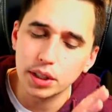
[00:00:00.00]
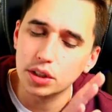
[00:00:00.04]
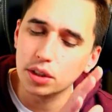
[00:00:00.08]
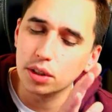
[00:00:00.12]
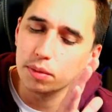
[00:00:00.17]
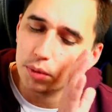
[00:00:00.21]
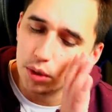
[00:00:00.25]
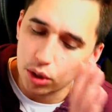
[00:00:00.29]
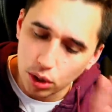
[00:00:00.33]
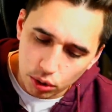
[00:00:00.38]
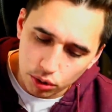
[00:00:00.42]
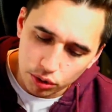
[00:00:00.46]

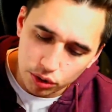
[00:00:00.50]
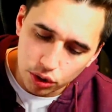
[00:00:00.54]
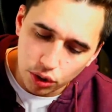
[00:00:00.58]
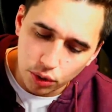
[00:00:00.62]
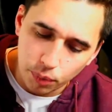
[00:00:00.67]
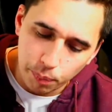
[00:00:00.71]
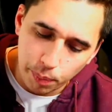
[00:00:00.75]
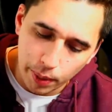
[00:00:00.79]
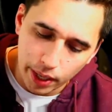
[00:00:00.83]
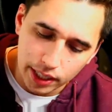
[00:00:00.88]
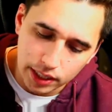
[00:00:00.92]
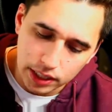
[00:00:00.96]
some
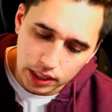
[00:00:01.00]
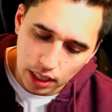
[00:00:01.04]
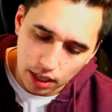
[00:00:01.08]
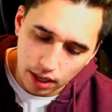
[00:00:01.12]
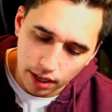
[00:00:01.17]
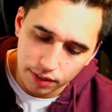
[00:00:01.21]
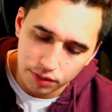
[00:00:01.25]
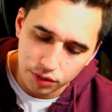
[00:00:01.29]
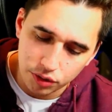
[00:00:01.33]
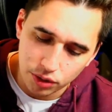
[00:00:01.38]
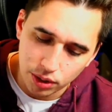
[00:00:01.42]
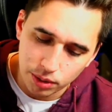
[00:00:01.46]
YouTube-based
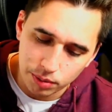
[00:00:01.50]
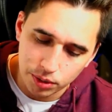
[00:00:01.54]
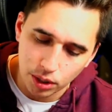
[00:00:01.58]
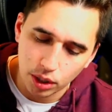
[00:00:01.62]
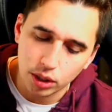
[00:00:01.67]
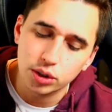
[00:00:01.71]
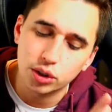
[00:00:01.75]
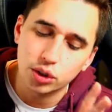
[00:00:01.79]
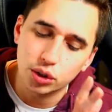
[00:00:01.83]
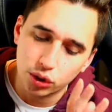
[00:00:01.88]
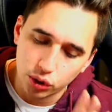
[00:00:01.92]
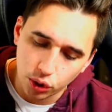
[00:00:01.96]
live streams
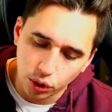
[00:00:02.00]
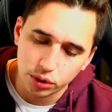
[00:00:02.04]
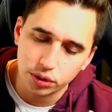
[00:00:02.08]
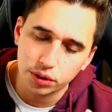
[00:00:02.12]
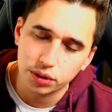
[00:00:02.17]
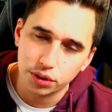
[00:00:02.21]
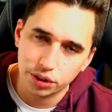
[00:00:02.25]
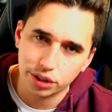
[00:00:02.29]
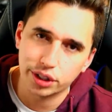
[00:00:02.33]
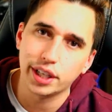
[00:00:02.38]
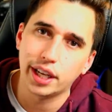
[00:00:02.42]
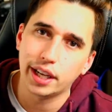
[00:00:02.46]
on
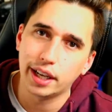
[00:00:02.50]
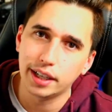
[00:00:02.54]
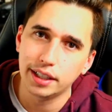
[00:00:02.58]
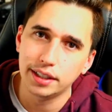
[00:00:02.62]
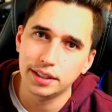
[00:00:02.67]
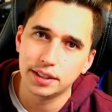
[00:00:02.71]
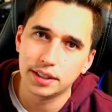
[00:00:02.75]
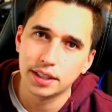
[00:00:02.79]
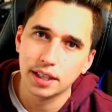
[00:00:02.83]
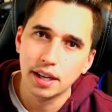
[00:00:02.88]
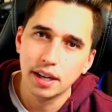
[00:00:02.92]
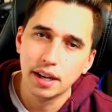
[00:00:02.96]
certain
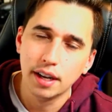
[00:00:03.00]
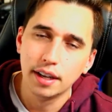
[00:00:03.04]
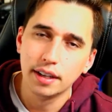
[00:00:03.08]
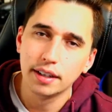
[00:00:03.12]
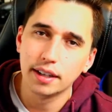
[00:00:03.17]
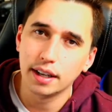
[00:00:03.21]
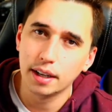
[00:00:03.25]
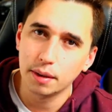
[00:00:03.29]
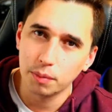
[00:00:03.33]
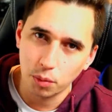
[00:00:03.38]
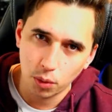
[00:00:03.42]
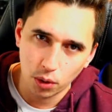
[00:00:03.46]
things
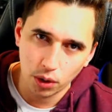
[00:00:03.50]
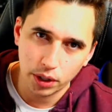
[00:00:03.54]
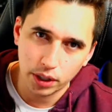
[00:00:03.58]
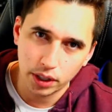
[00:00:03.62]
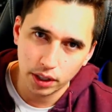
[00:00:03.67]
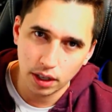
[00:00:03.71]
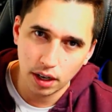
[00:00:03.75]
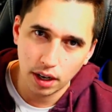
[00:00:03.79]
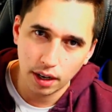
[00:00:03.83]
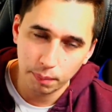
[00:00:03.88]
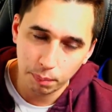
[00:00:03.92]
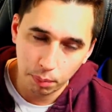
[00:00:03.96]
that I'm
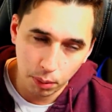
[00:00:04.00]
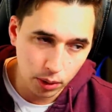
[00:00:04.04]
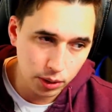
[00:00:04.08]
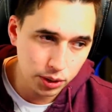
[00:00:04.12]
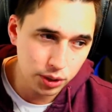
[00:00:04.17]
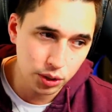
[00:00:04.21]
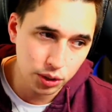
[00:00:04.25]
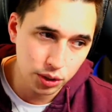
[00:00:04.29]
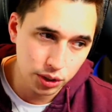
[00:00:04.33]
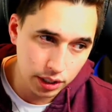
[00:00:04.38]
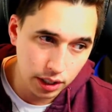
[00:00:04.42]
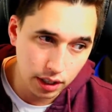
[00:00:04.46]
working on. Plus,
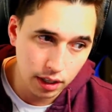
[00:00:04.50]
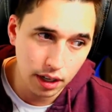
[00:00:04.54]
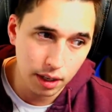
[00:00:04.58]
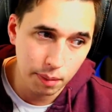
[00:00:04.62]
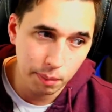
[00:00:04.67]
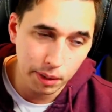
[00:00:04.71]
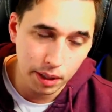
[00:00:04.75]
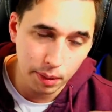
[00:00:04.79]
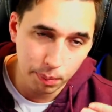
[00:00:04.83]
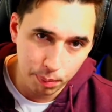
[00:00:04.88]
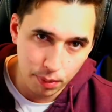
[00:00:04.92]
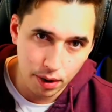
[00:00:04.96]
there's still going to
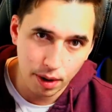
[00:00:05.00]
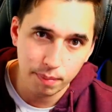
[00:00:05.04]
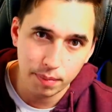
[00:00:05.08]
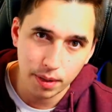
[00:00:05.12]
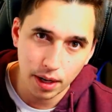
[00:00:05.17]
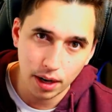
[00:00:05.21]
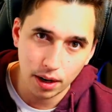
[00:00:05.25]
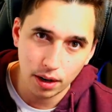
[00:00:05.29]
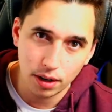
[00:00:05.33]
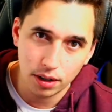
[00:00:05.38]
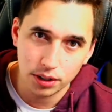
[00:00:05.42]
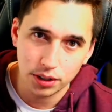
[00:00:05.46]
be the
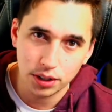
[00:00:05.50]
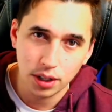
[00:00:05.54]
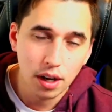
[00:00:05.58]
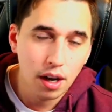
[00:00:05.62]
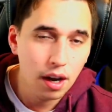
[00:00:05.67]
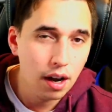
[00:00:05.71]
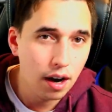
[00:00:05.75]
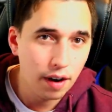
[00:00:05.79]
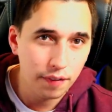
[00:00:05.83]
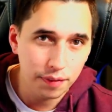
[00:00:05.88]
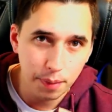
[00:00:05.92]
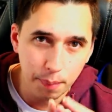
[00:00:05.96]
premieres
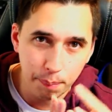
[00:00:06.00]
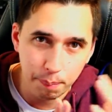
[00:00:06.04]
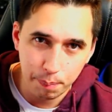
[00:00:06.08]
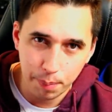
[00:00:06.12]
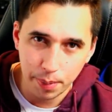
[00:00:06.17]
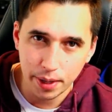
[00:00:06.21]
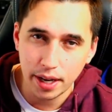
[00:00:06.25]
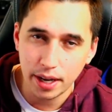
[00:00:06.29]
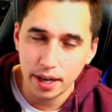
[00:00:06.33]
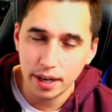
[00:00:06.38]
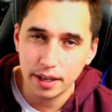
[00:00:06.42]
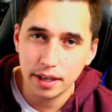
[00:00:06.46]
of the
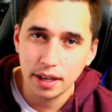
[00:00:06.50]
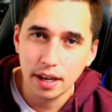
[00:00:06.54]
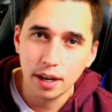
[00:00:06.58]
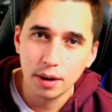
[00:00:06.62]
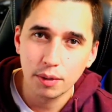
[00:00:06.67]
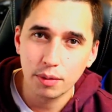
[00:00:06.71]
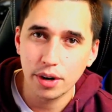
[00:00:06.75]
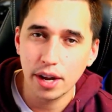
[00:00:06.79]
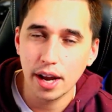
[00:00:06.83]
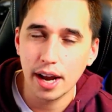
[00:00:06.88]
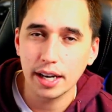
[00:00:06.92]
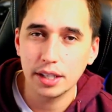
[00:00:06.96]
big
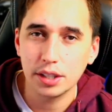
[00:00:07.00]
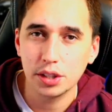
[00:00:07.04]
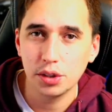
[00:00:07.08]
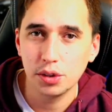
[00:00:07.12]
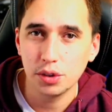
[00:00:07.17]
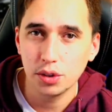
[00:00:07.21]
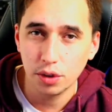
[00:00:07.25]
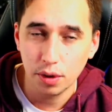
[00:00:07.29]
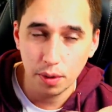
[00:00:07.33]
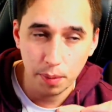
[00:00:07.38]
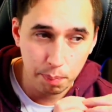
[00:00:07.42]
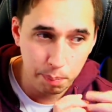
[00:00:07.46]

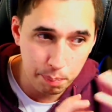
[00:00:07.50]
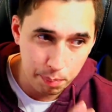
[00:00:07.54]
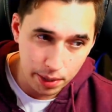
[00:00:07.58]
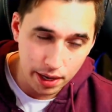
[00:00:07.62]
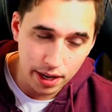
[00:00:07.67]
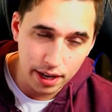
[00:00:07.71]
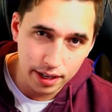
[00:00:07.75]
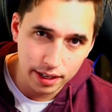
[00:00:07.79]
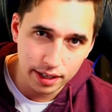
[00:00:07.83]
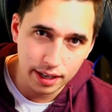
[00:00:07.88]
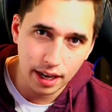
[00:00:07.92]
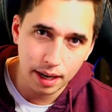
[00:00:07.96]
reactions or the
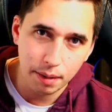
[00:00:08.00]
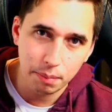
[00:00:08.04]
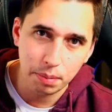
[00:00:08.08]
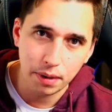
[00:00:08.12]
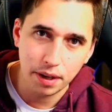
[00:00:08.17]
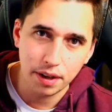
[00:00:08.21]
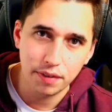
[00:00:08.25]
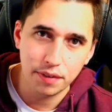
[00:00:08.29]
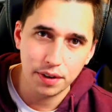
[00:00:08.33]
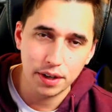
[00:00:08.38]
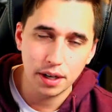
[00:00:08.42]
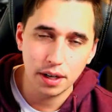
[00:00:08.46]
big
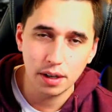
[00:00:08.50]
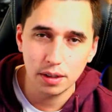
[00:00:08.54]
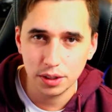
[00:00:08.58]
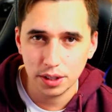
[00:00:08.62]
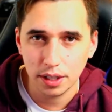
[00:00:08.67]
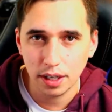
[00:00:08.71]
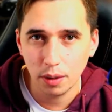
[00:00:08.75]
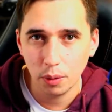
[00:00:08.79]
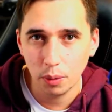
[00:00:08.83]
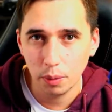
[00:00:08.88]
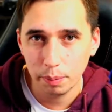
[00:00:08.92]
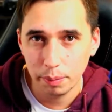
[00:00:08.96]
gameplay videos
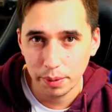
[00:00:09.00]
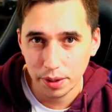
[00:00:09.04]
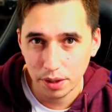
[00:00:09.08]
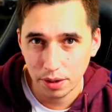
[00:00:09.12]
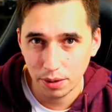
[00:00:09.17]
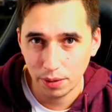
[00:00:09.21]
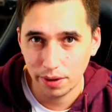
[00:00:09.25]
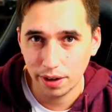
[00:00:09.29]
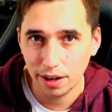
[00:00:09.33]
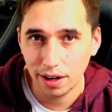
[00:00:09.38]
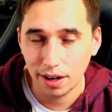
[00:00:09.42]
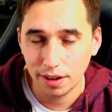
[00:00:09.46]
that I will be
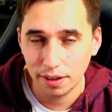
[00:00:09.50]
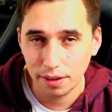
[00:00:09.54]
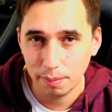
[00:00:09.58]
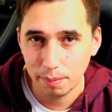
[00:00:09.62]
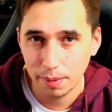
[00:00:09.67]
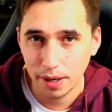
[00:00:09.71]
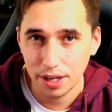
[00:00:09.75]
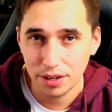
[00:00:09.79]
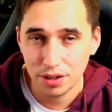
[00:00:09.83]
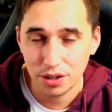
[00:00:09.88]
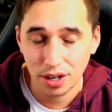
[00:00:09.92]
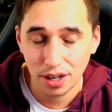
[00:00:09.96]
doing on the
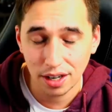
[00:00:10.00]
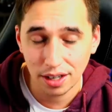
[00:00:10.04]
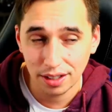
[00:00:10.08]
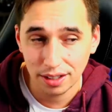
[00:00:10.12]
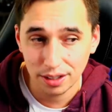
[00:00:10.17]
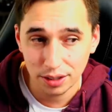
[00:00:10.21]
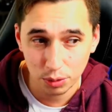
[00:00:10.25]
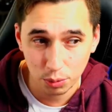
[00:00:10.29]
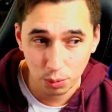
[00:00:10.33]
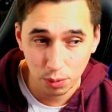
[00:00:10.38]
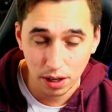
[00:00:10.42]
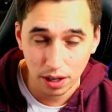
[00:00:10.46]
main channel
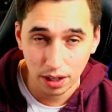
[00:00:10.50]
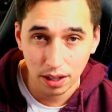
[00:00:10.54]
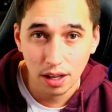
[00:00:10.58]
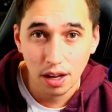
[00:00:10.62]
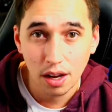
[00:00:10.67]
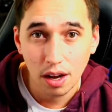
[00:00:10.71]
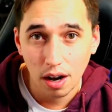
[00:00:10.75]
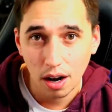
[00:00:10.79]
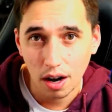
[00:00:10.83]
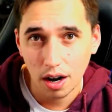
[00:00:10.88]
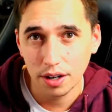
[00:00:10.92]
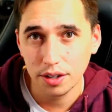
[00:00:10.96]
as well
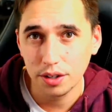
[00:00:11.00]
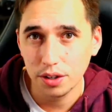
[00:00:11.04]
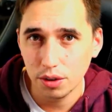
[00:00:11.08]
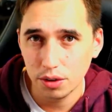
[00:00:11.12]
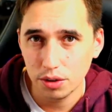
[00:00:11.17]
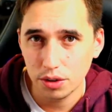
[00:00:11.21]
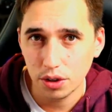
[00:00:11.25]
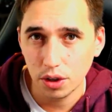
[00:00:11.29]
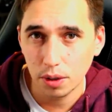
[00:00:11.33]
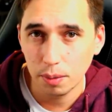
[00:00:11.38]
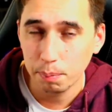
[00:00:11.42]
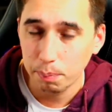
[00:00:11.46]
on
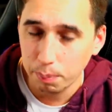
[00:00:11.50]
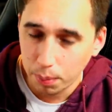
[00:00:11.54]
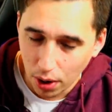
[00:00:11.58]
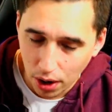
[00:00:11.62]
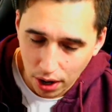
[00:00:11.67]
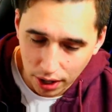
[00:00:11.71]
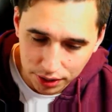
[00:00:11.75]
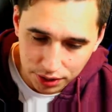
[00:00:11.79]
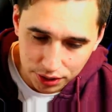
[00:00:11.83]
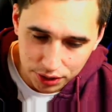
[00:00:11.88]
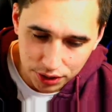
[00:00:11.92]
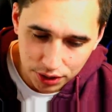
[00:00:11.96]
YouTube.
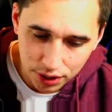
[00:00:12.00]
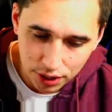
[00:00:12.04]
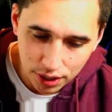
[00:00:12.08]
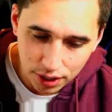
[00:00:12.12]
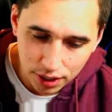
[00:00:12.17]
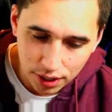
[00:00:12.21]
But